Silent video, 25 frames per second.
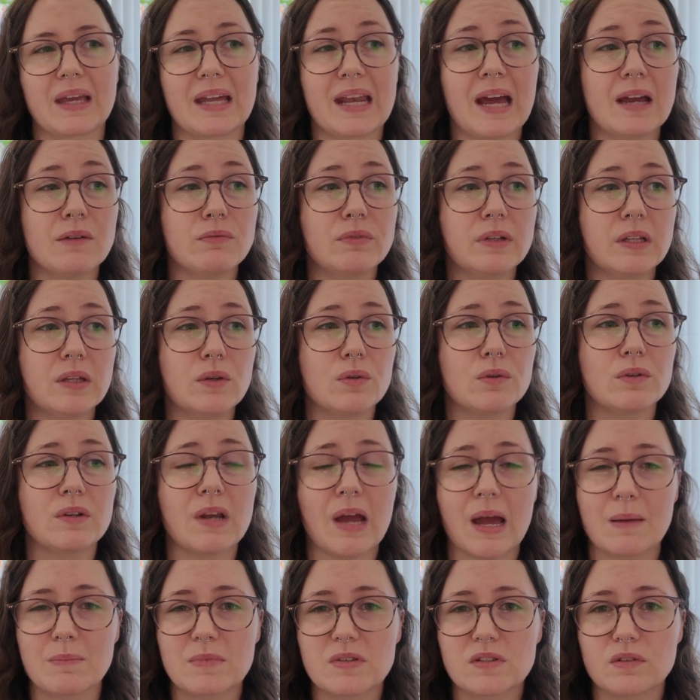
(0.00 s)
It had really good
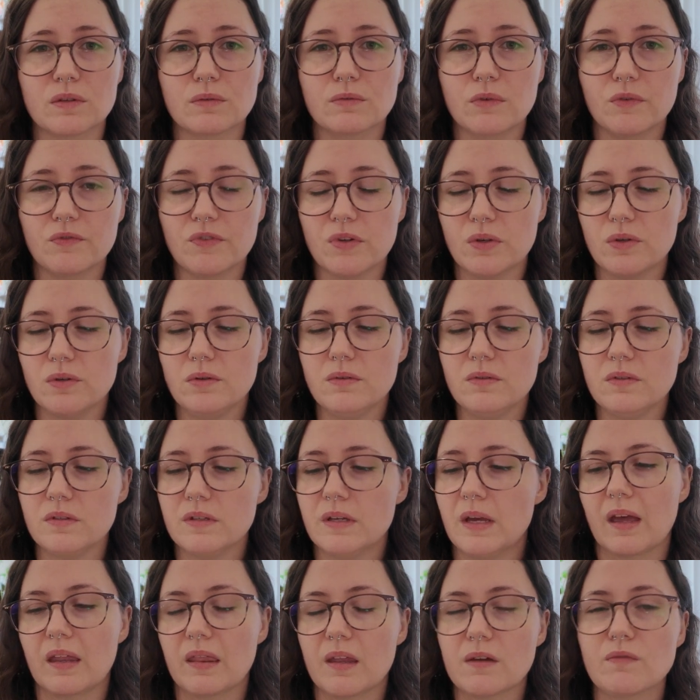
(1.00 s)
Amazon
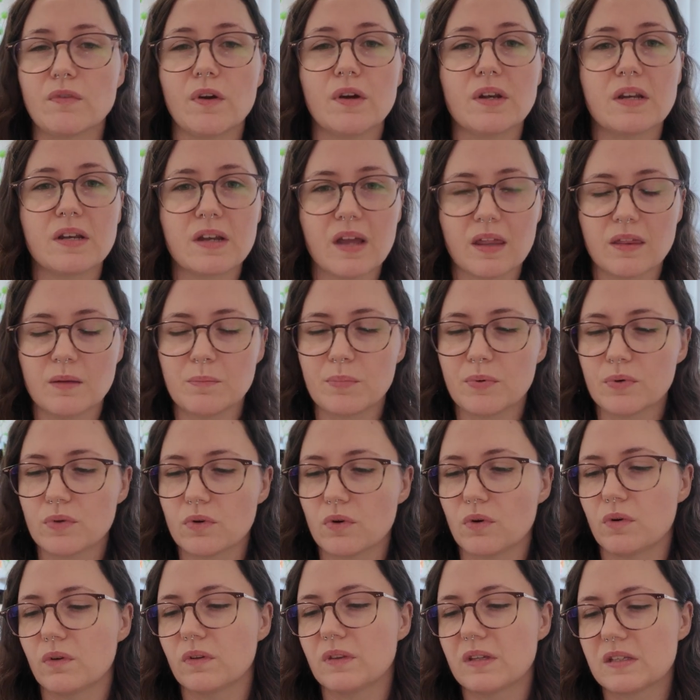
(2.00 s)
reviews, and they wrote another book
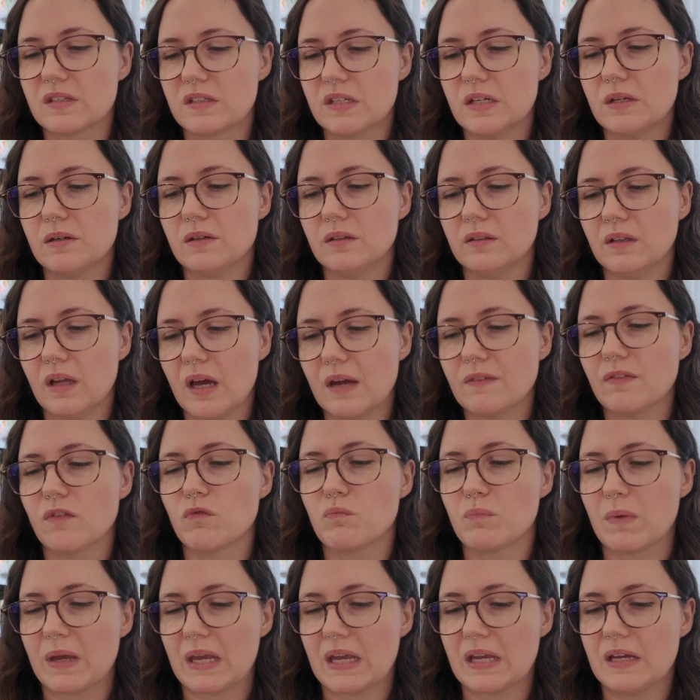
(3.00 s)
called The Secret Life
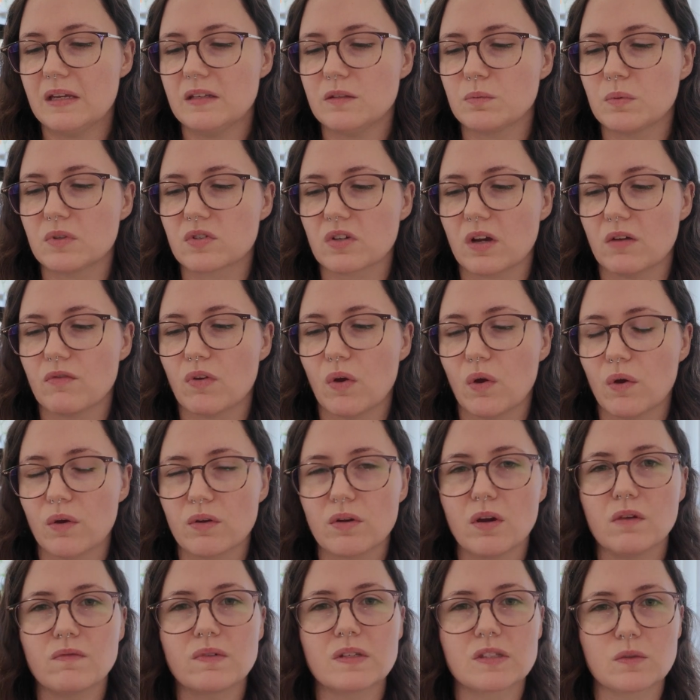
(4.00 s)
of Bees, which I've heard
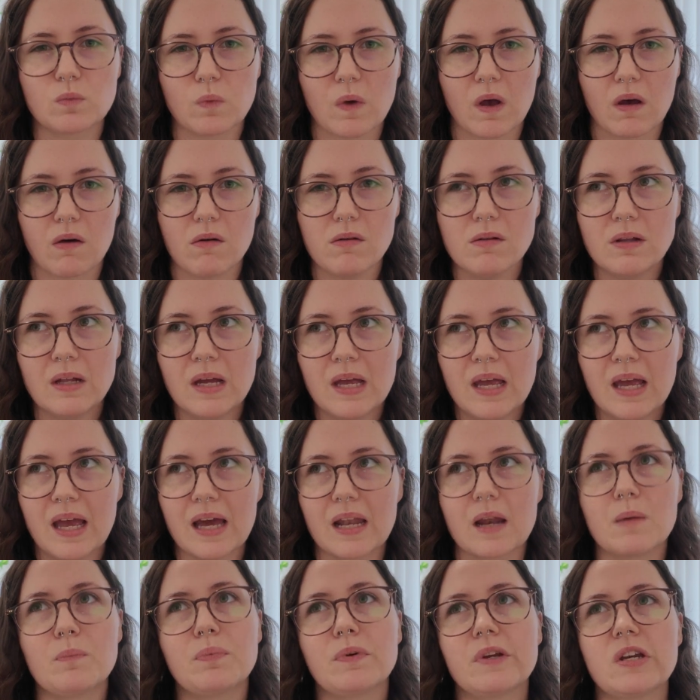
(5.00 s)
of as well,
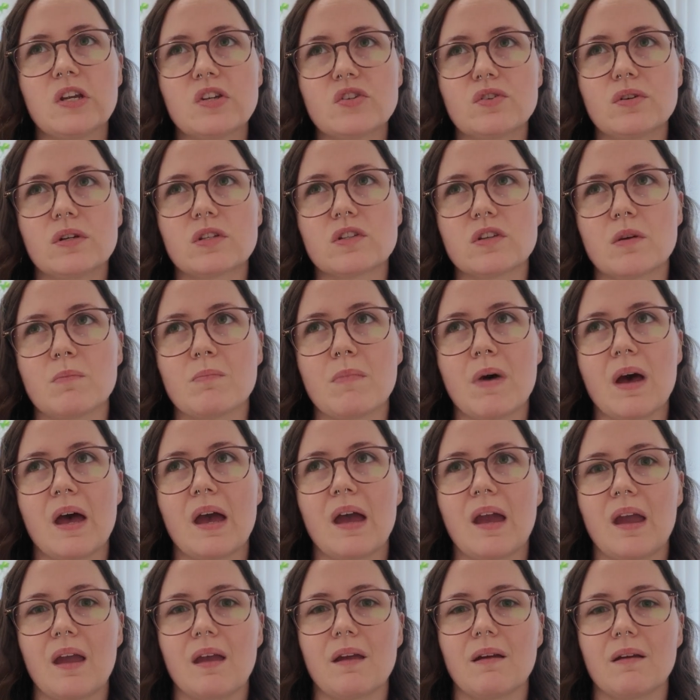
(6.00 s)
and I'm pretty sure it's on
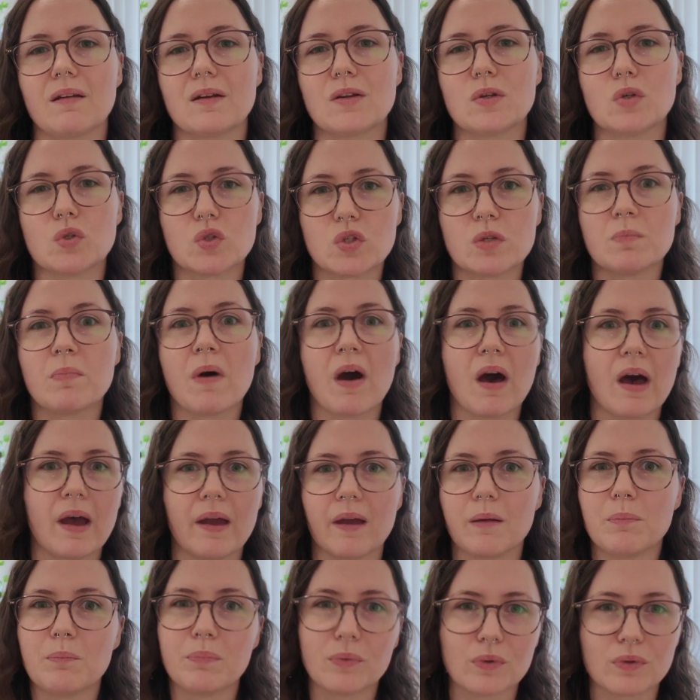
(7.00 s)
my to
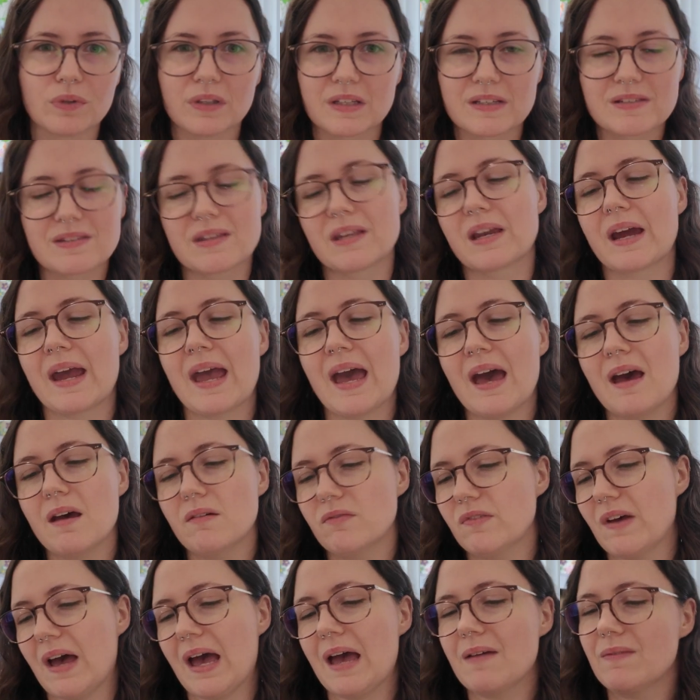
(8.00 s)
buy book list that I
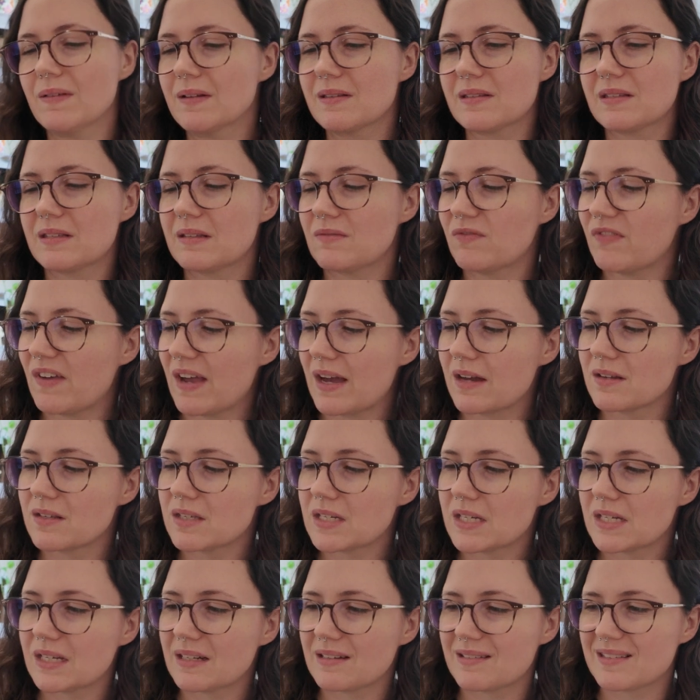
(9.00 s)
have. I haven't found
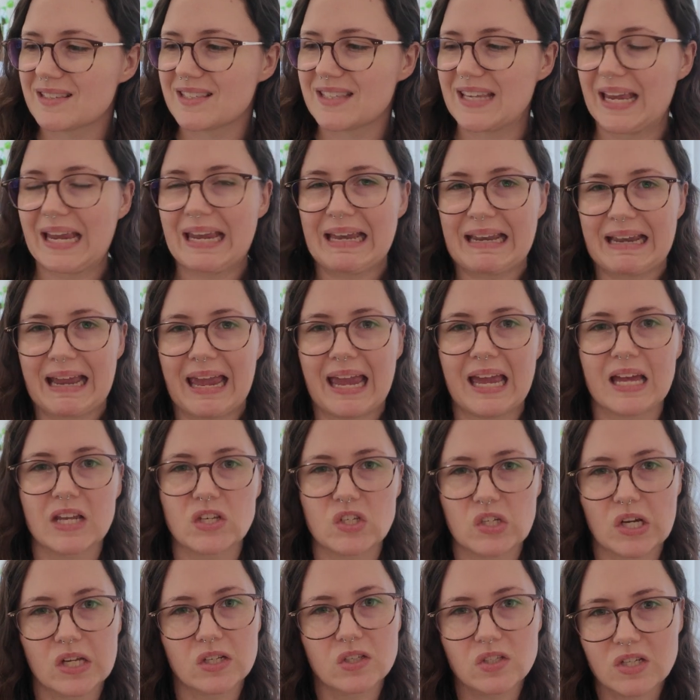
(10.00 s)
it secondhand
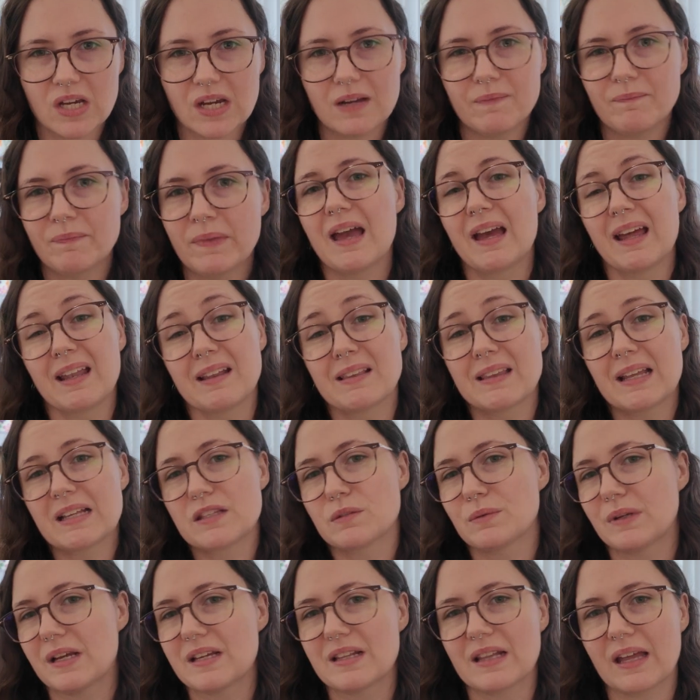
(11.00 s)
just yet, and that's
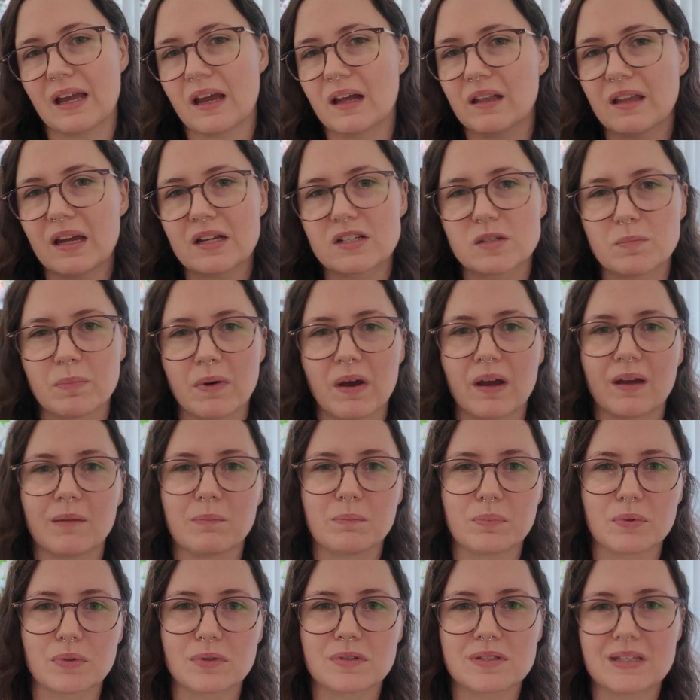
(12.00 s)
what I like to buy
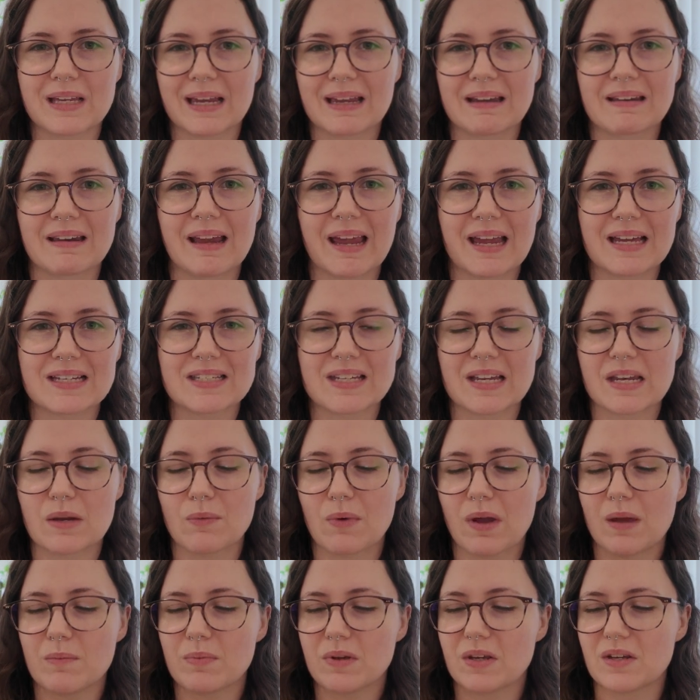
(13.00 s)
books secondhand
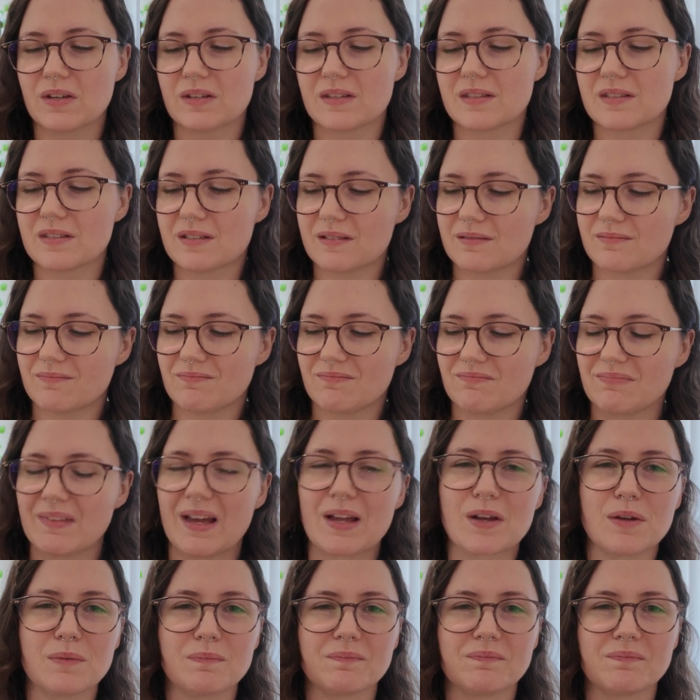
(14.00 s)
anyway, because they